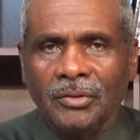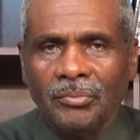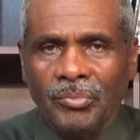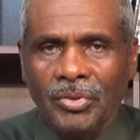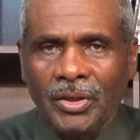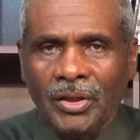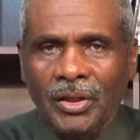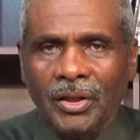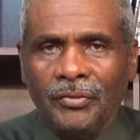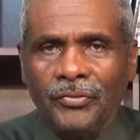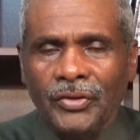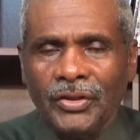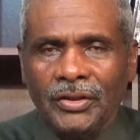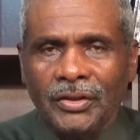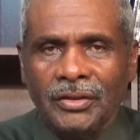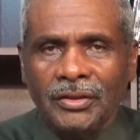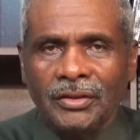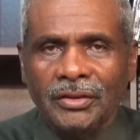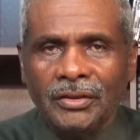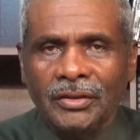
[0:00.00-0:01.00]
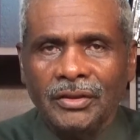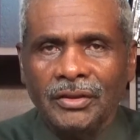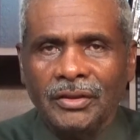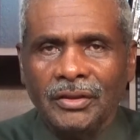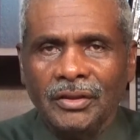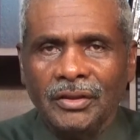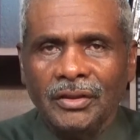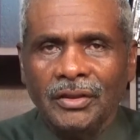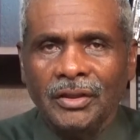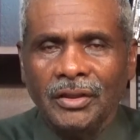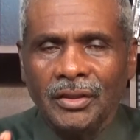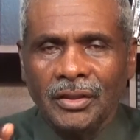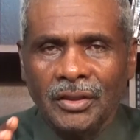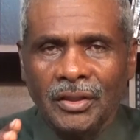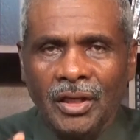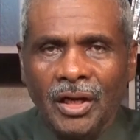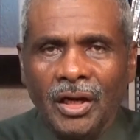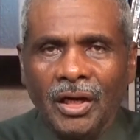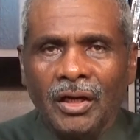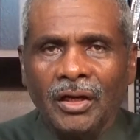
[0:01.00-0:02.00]
Beloved,
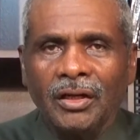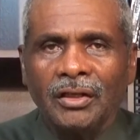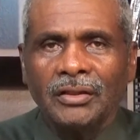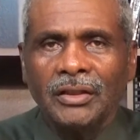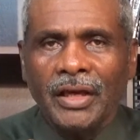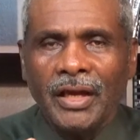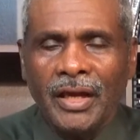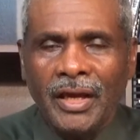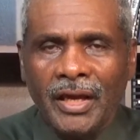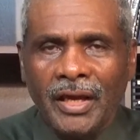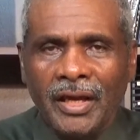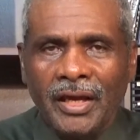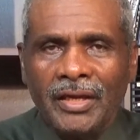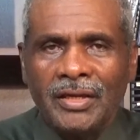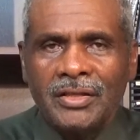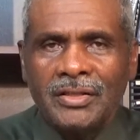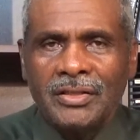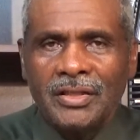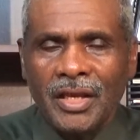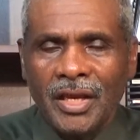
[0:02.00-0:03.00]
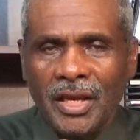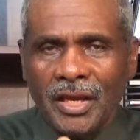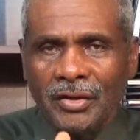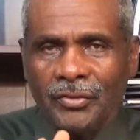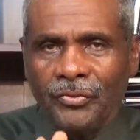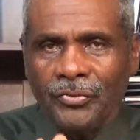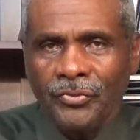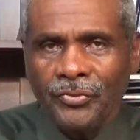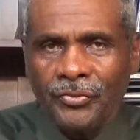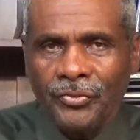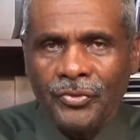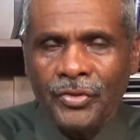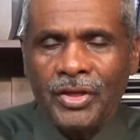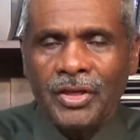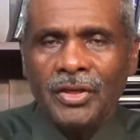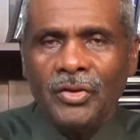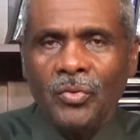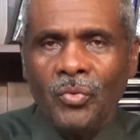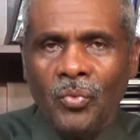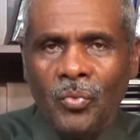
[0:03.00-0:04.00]
God has a
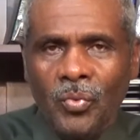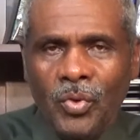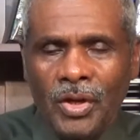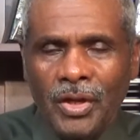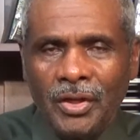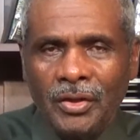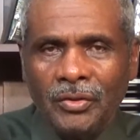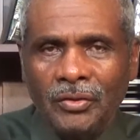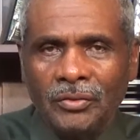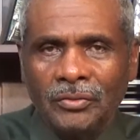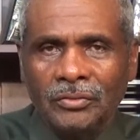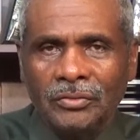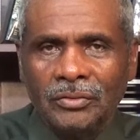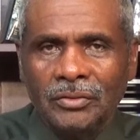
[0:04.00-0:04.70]
free will